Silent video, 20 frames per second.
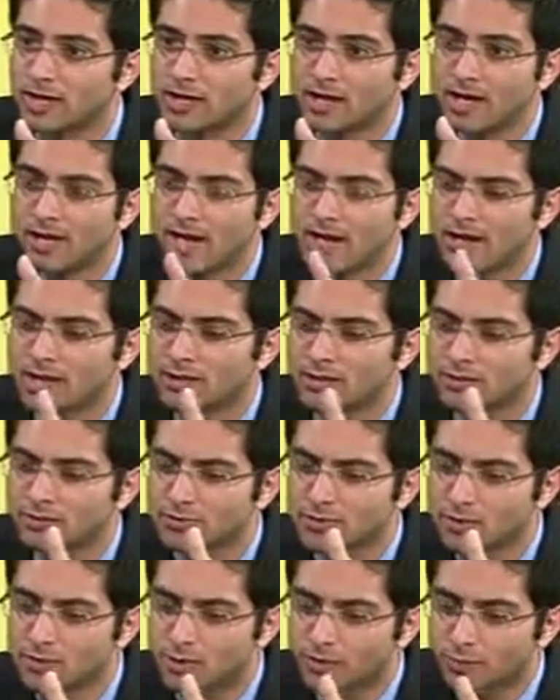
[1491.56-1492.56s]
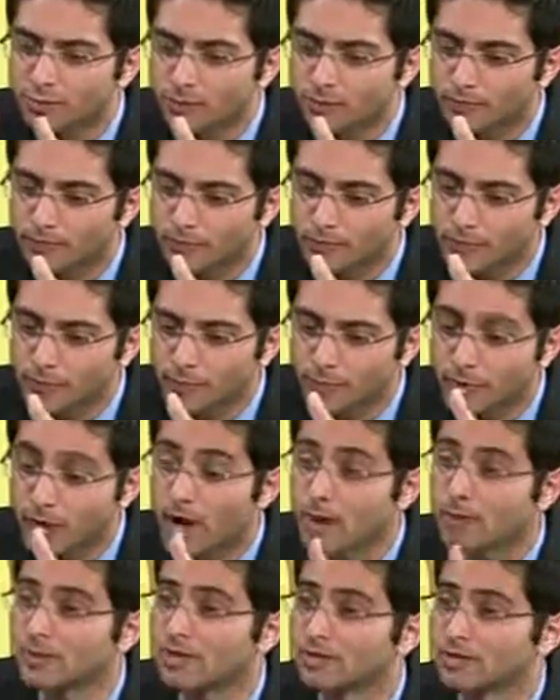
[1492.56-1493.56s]
And so the
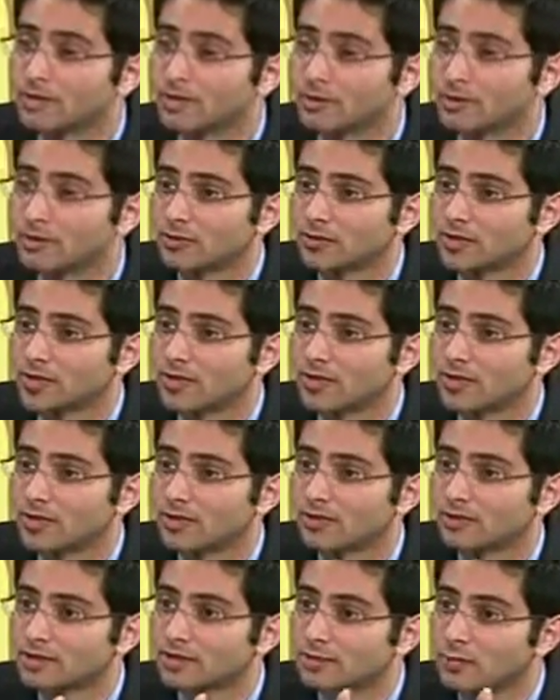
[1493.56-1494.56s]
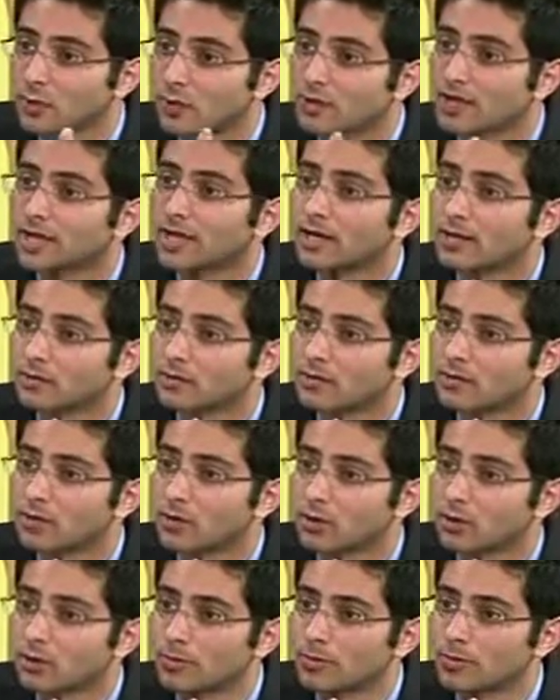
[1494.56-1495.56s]
prominence of those ideas, and the more they get
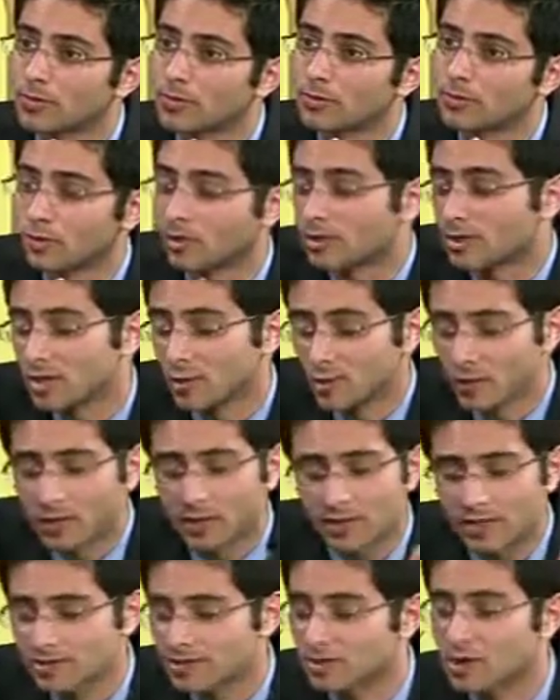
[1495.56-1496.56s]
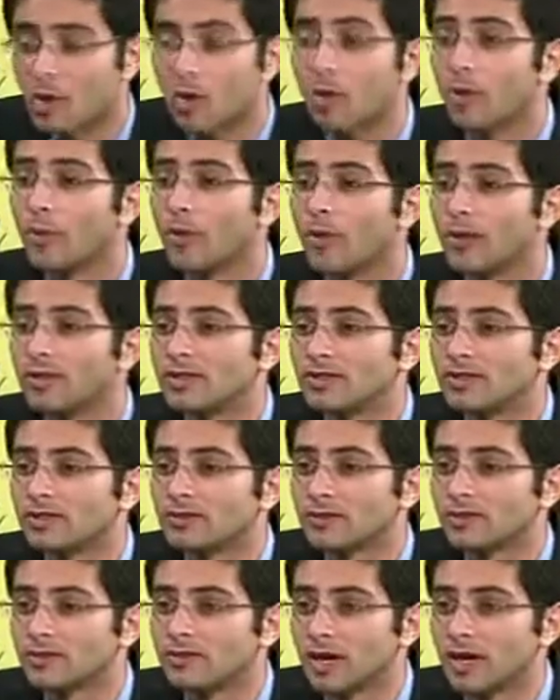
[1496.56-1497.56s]
absorbed, which they will, that's the whole point of
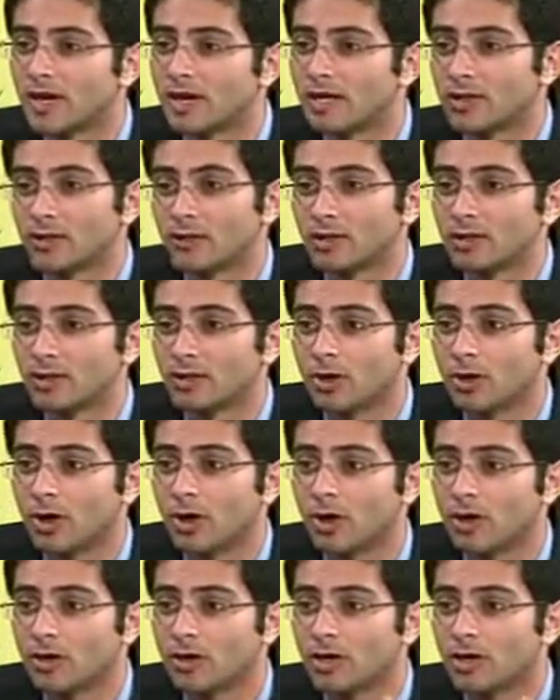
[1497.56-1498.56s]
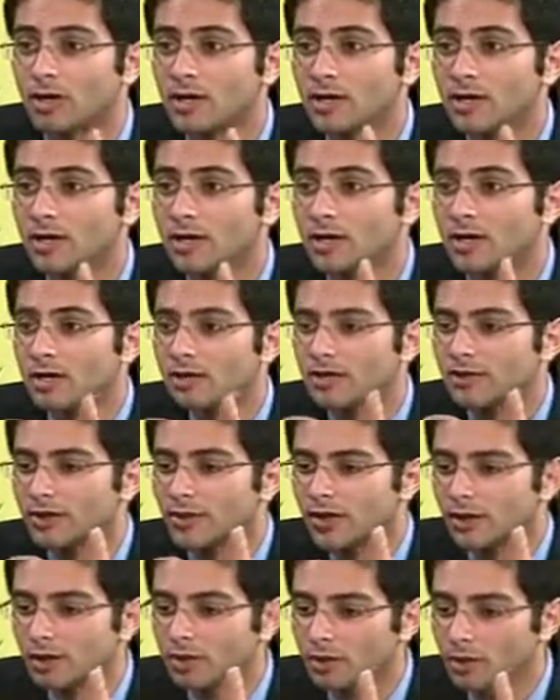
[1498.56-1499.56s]
enshrining them in the law,
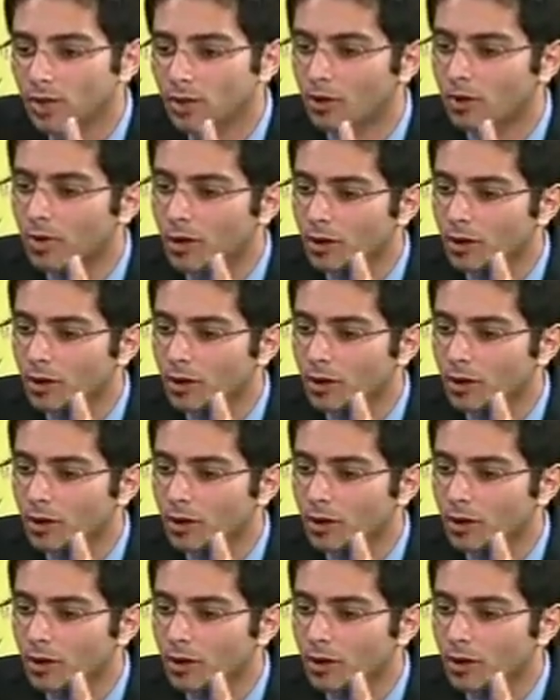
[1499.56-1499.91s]
the lower our